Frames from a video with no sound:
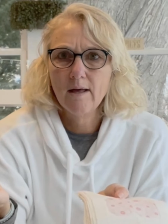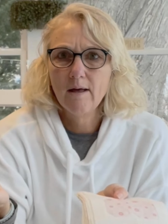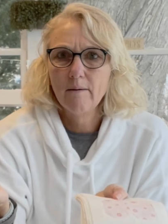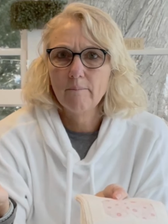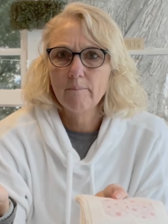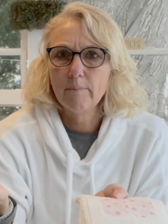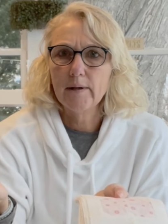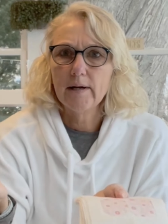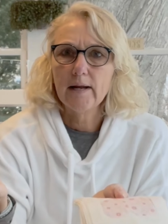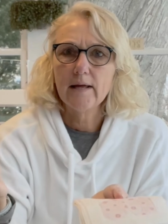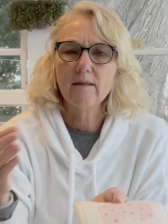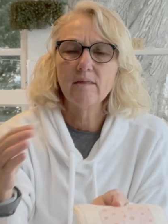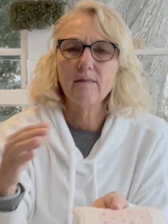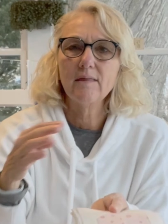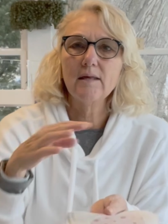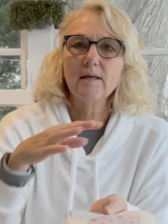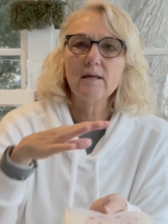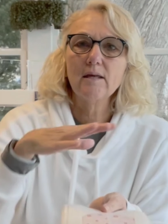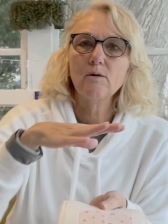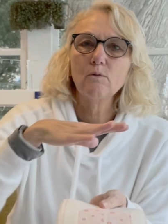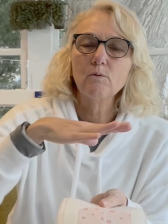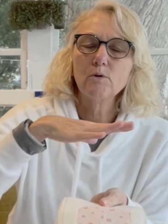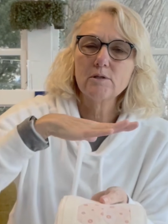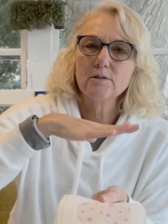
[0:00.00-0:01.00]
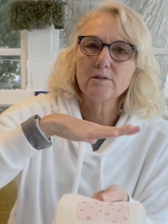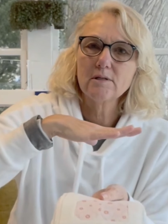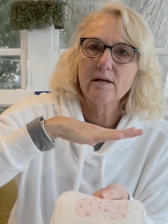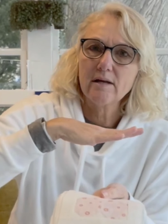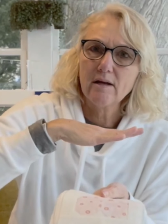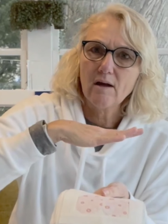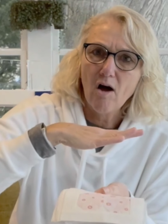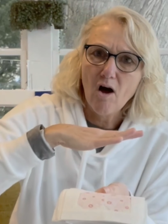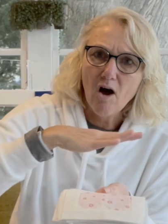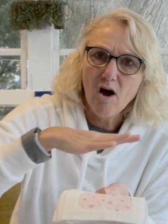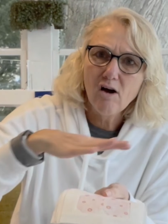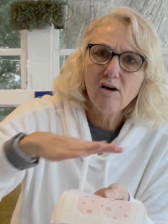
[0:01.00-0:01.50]
But I think it was like
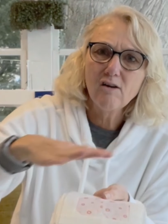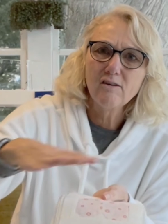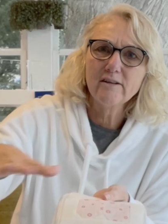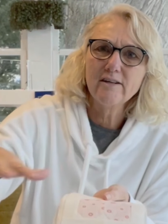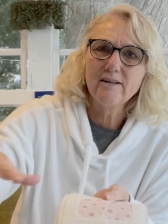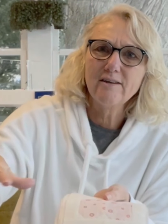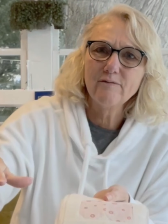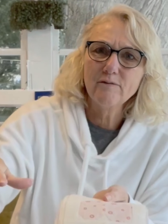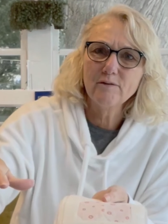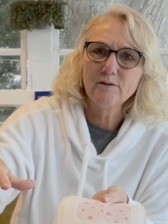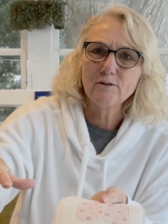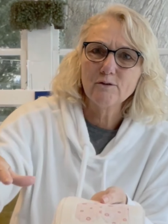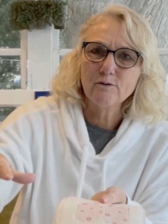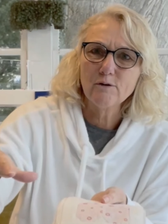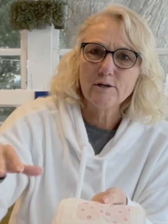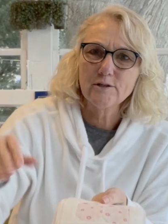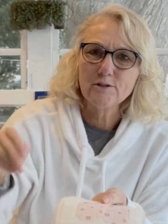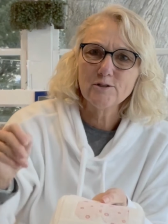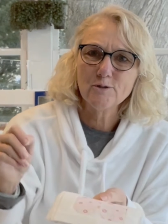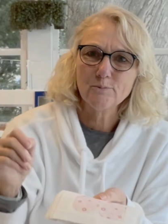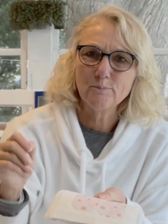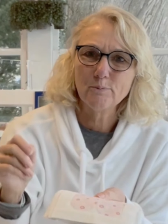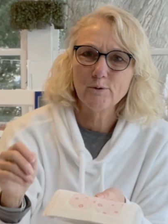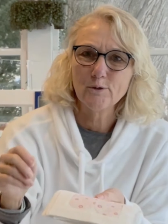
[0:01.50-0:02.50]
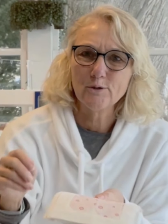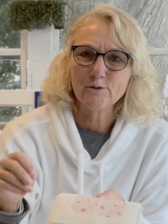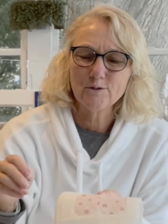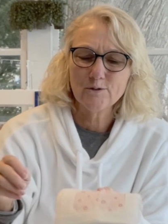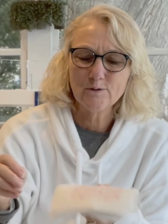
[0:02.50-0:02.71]
all even across the board.